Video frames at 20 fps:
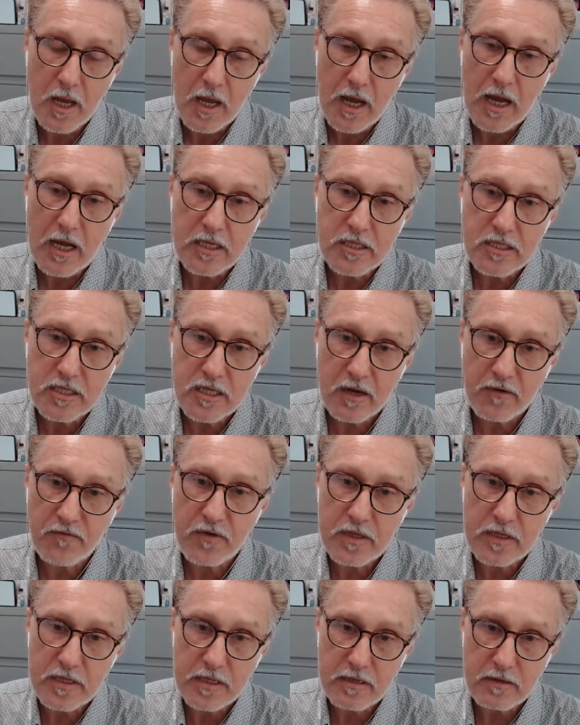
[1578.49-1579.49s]
a
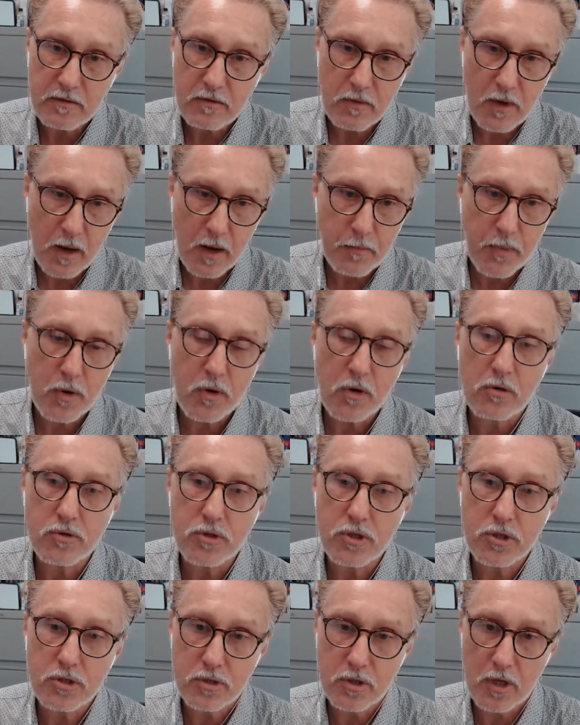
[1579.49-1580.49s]
different
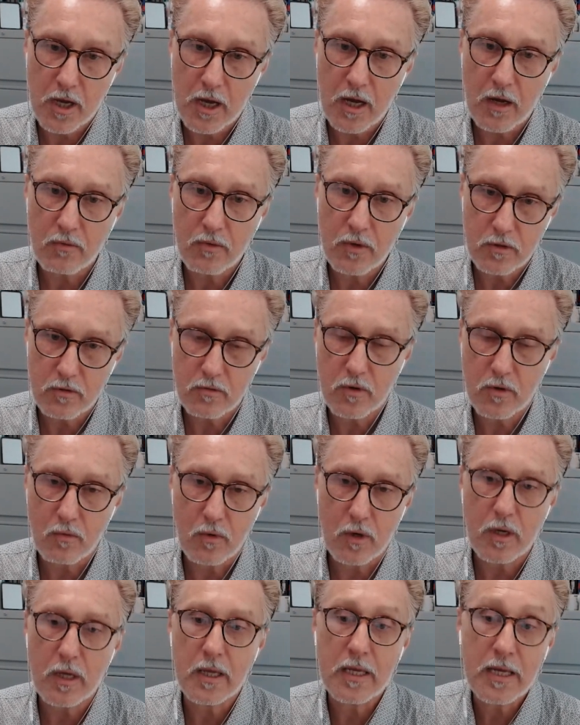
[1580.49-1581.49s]
approach to how we do our
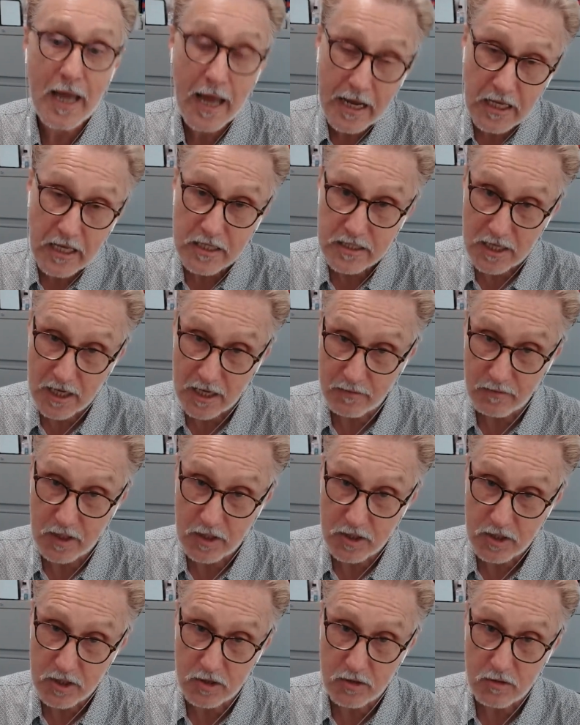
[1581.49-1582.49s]
work in
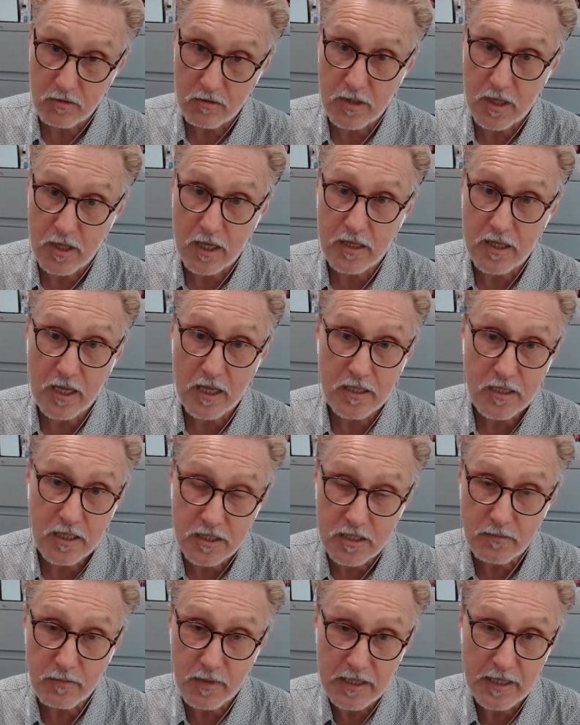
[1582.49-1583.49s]
academia too. That
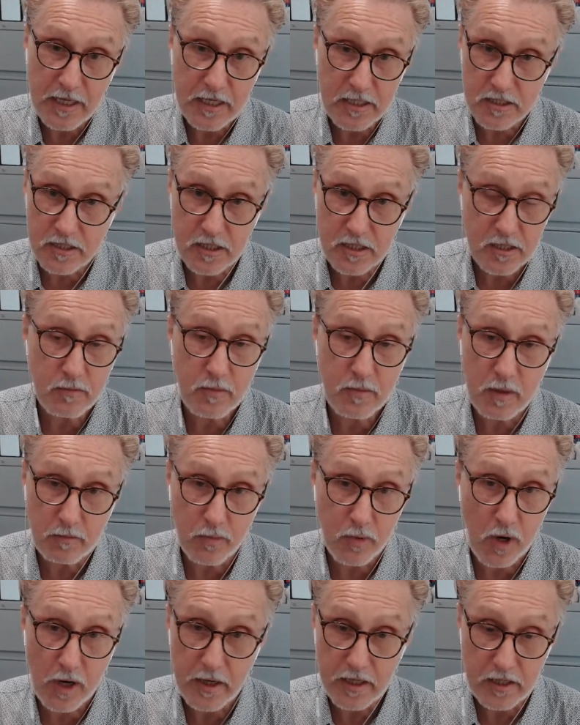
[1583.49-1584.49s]
disability lens needs to be
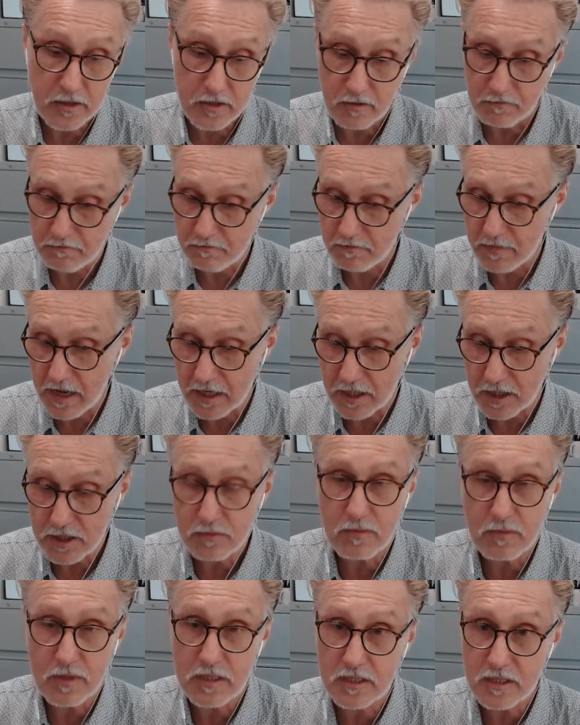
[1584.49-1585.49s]
brought into
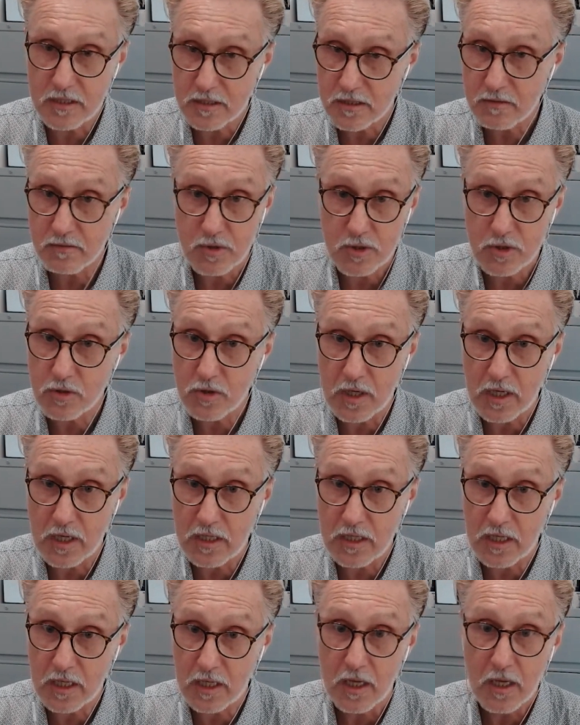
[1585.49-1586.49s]
management systems,
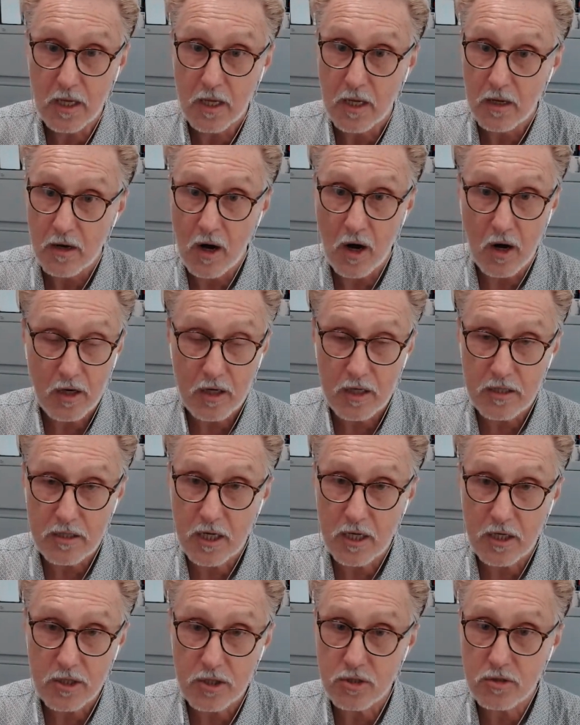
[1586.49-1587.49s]
training,
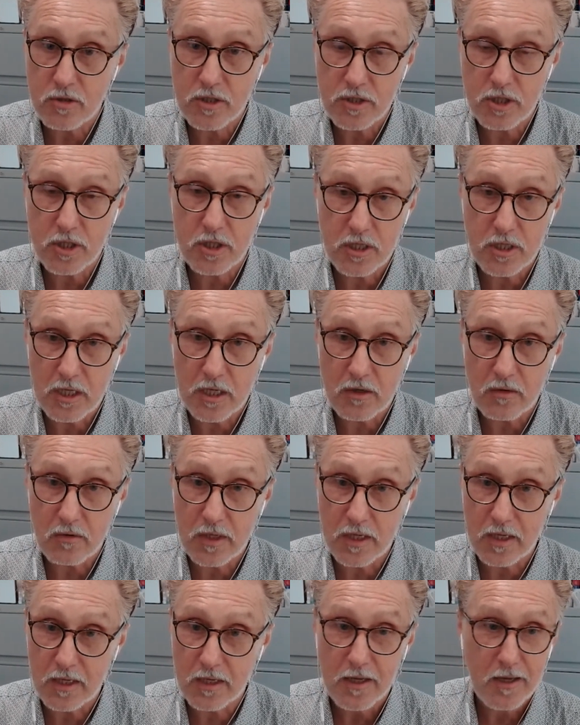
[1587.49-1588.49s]
architecture,
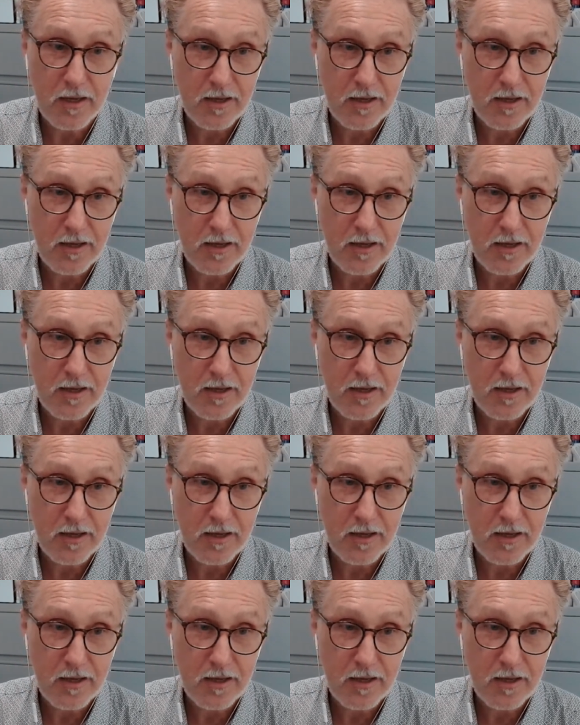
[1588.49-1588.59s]
engineering,